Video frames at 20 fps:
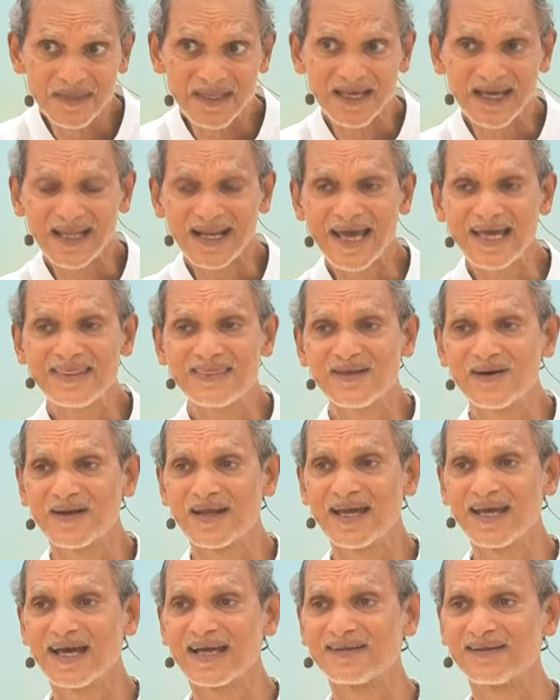And I thought
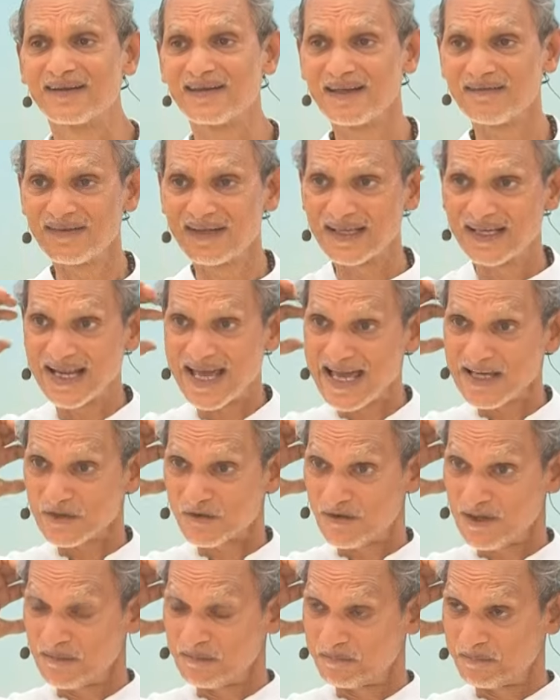I had to live in an
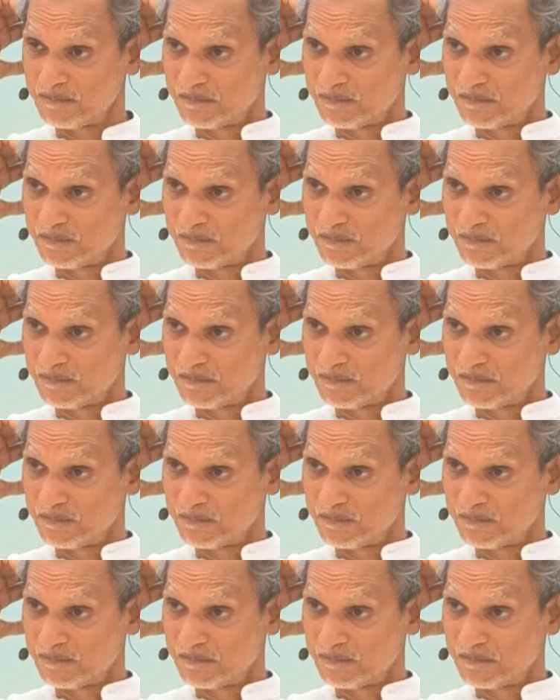ashram.